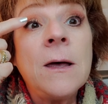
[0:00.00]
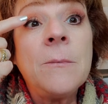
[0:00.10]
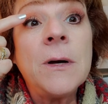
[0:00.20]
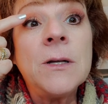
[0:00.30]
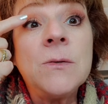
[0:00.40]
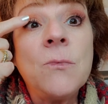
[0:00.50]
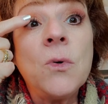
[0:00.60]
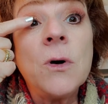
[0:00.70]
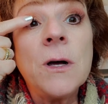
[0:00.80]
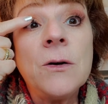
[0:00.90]
but it's
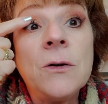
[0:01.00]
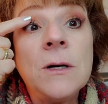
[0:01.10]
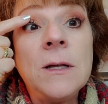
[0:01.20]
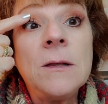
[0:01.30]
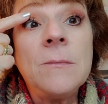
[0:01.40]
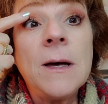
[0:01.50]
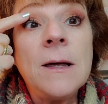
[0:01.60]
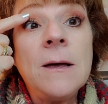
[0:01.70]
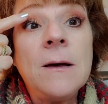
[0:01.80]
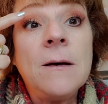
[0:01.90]
more underneath
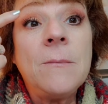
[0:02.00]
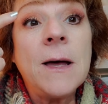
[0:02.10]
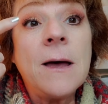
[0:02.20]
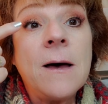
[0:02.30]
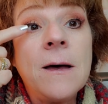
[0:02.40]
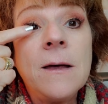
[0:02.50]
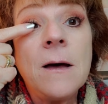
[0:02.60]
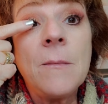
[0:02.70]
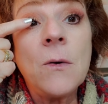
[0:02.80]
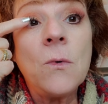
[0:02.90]
my eye
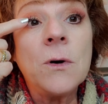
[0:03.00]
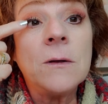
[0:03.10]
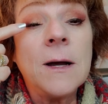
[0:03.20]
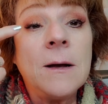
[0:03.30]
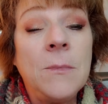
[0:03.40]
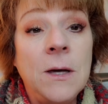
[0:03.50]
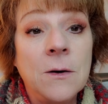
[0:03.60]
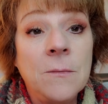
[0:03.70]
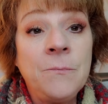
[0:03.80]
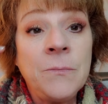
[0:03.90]
on my waterline up here,